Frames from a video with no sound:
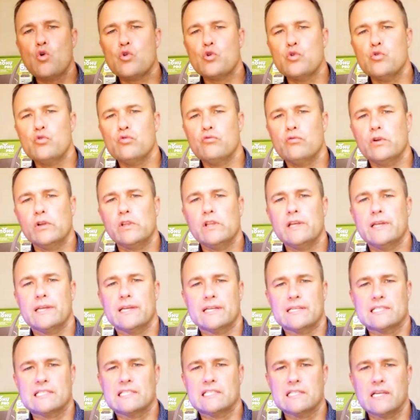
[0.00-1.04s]
really
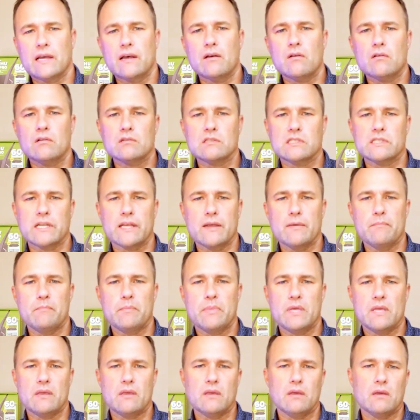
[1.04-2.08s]
excels at
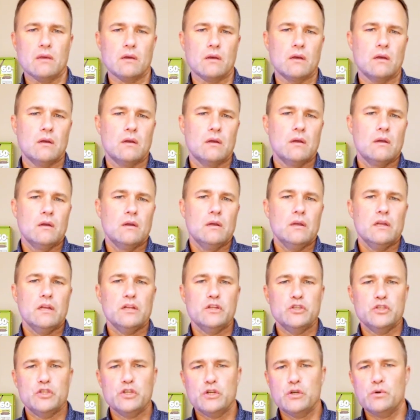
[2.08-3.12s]
being
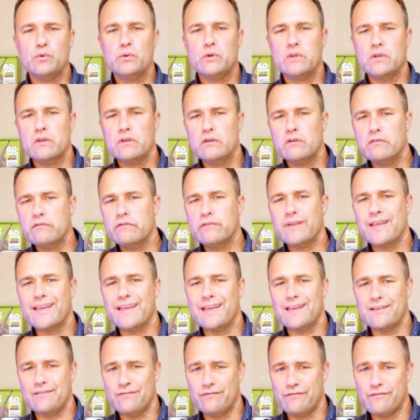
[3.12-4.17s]
intuitive
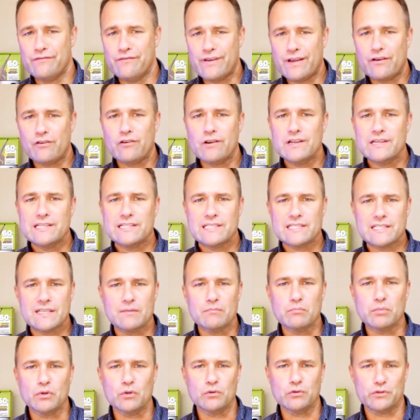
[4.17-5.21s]
and very
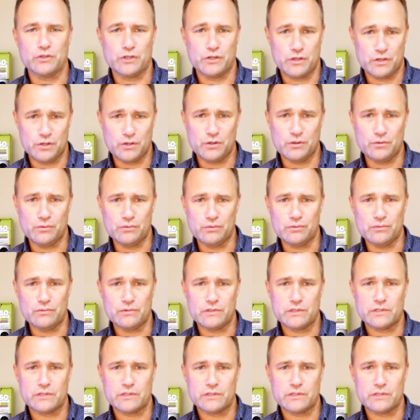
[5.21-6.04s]
simple to use.